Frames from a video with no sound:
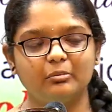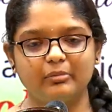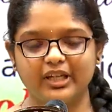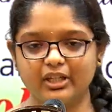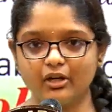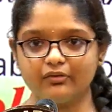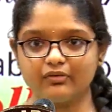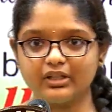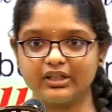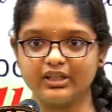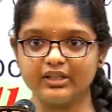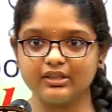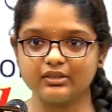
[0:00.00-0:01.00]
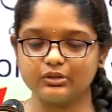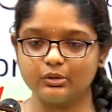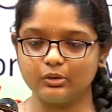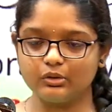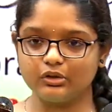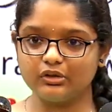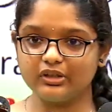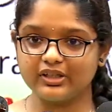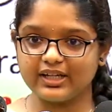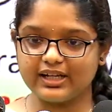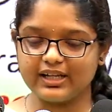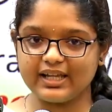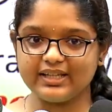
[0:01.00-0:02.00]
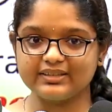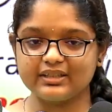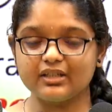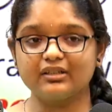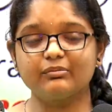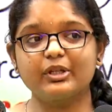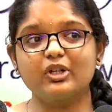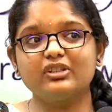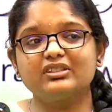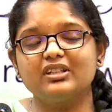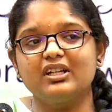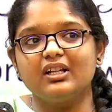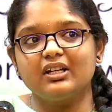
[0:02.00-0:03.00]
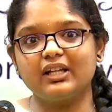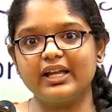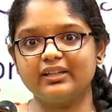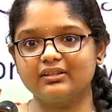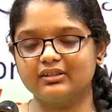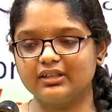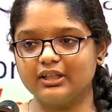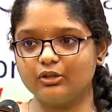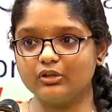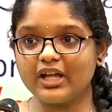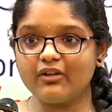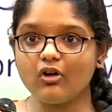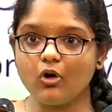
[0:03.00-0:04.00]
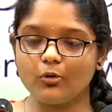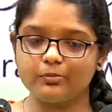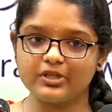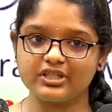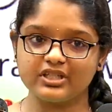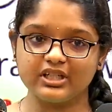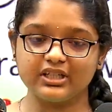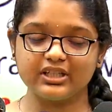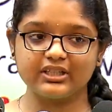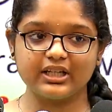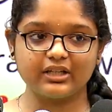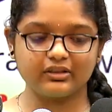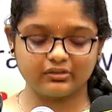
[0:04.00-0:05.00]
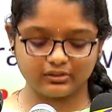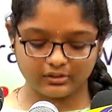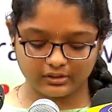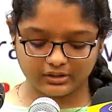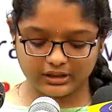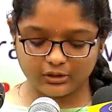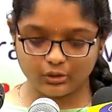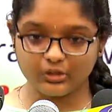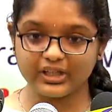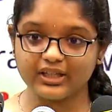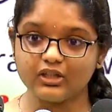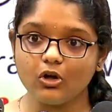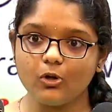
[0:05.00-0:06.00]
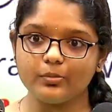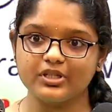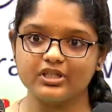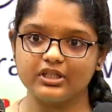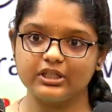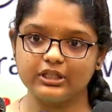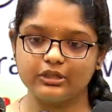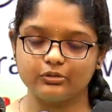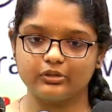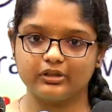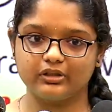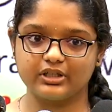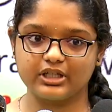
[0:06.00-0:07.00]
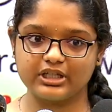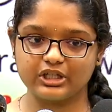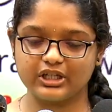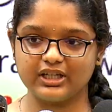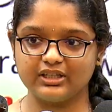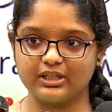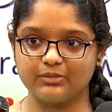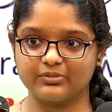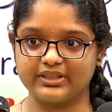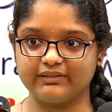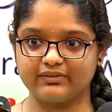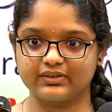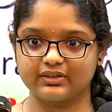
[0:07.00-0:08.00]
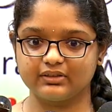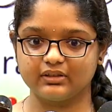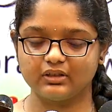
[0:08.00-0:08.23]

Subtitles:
Many of the girls who don't realize that because like they don't have opportunity, they don't get the opportunity to educate themselves.